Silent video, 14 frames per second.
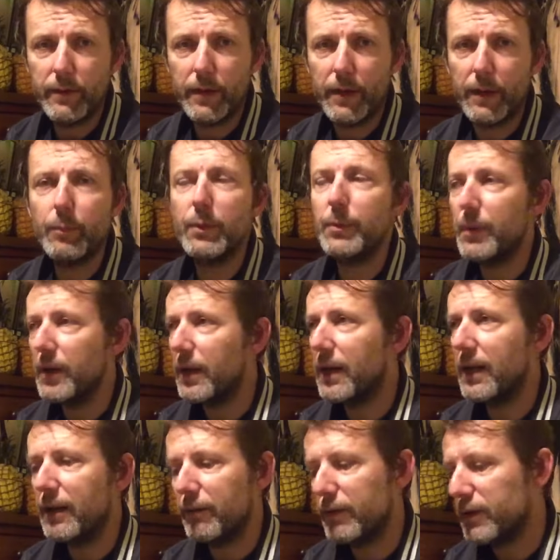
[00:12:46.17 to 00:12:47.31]
it would be
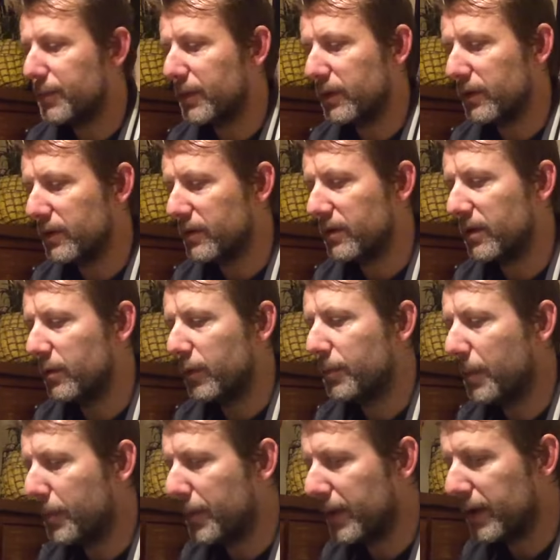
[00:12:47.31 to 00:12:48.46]
hilarious because it would
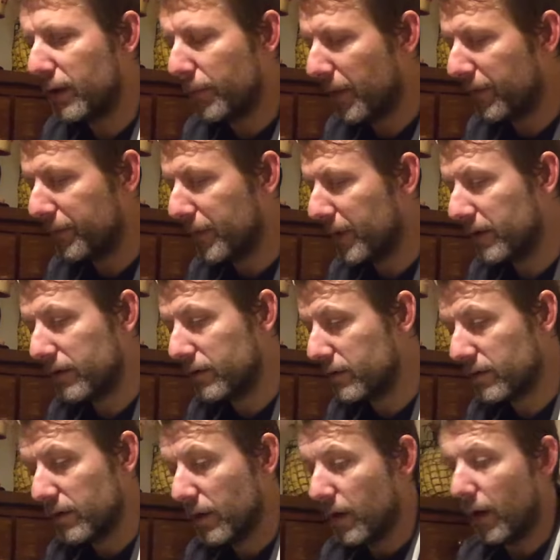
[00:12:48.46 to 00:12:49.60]
be picking it up off me
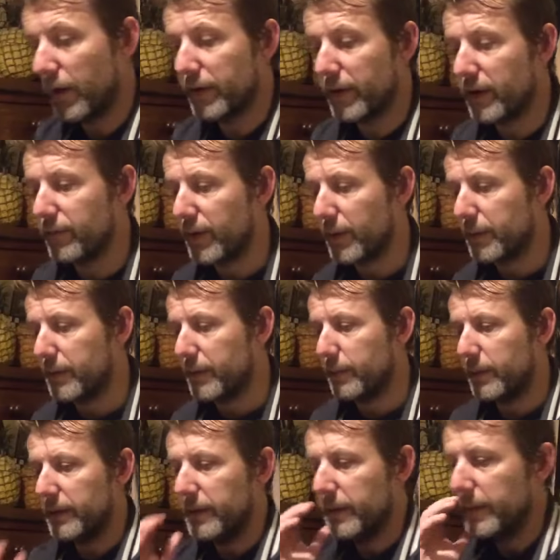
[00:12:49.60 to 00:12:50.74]
because I don't even know how to do
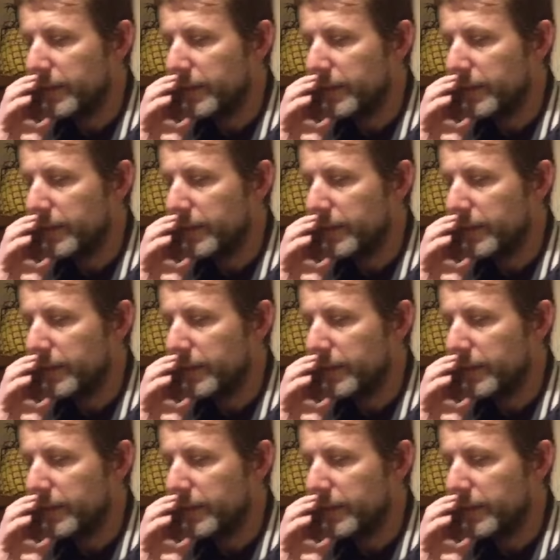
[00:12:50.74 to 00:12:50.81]
it.